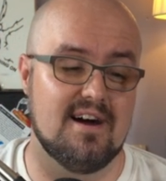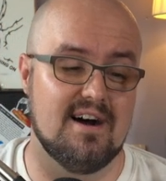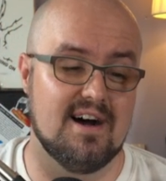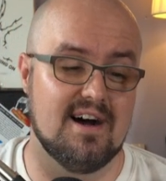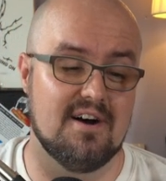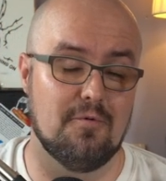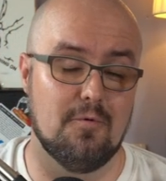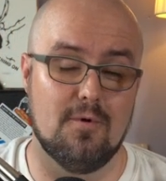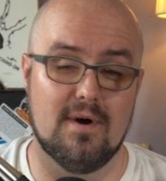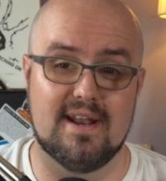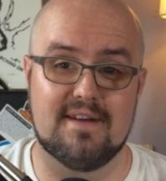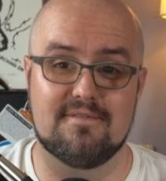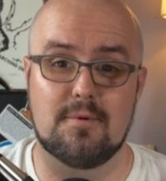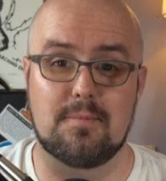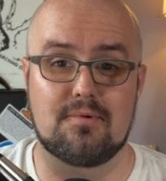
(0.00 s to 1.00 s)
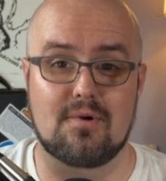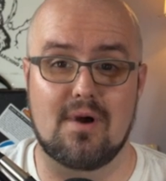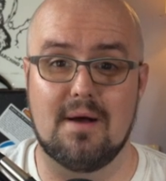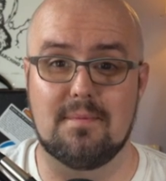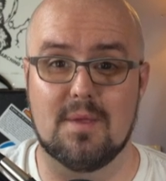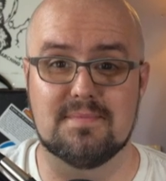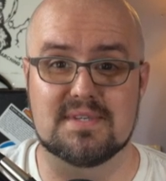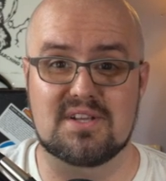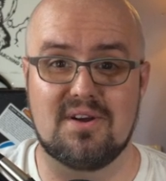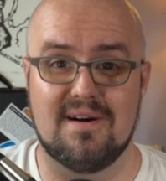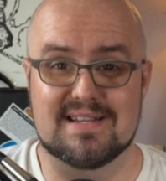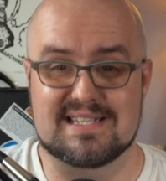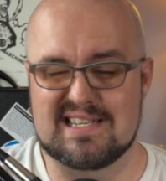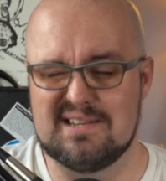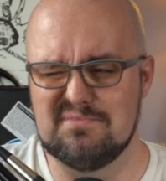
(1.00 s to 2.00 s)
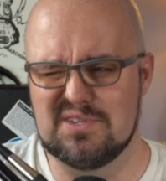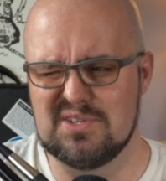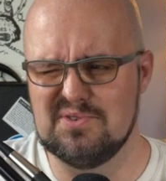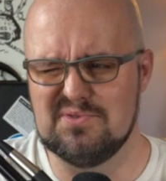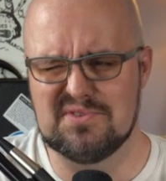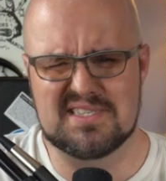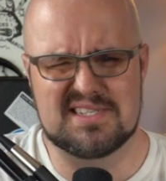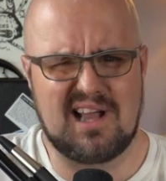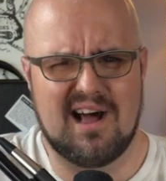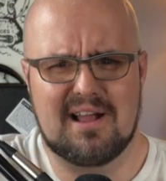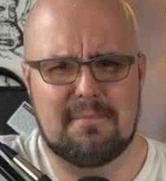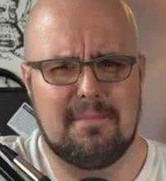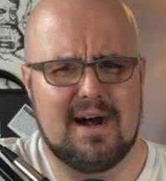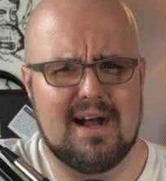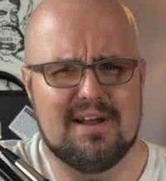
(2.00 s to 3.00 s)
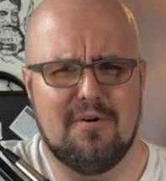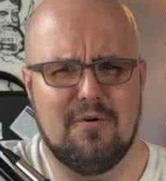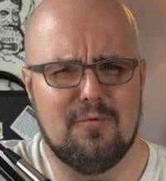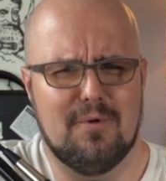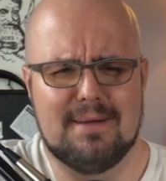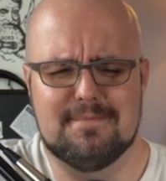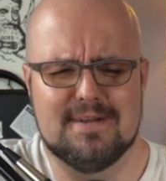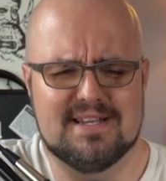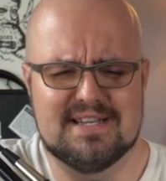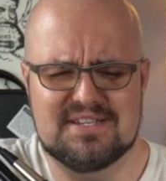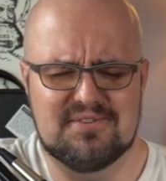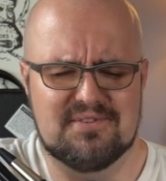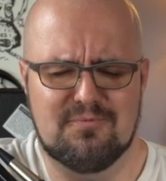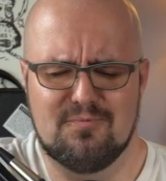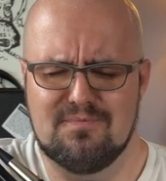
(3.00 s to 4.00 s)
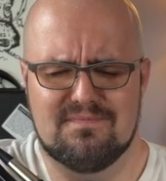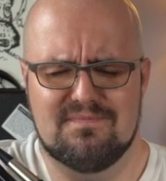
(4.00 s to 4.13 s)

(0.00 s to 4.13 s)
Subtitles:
Whatever problems caused him to stockpile weapons or